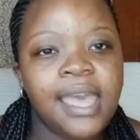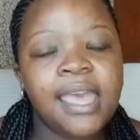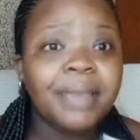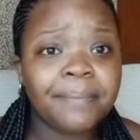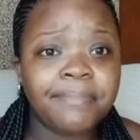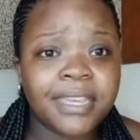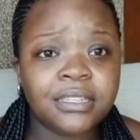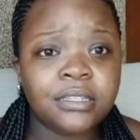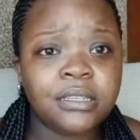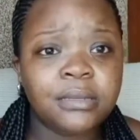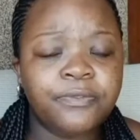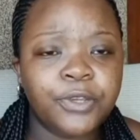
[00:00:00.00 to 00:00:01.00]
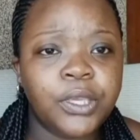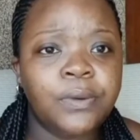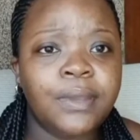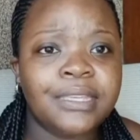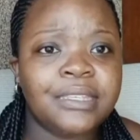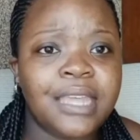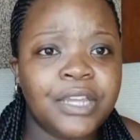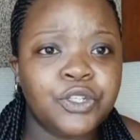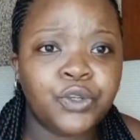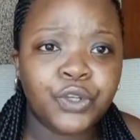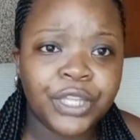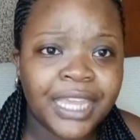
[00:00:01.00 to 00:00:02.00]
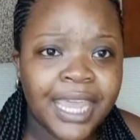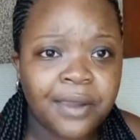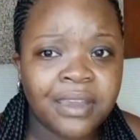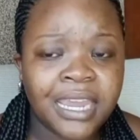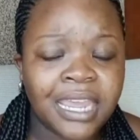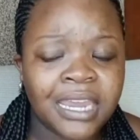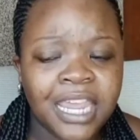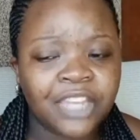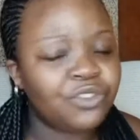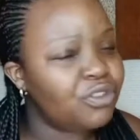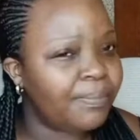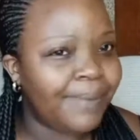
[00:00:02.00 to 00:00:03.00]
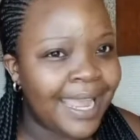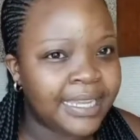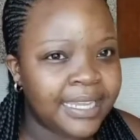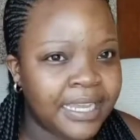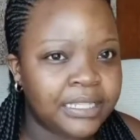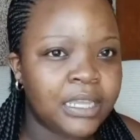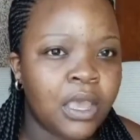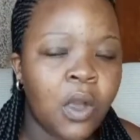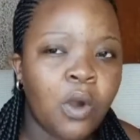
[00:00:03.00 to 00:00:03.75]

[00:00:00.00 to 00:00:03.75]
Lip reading: then my best for you is that you could carry an extra blanket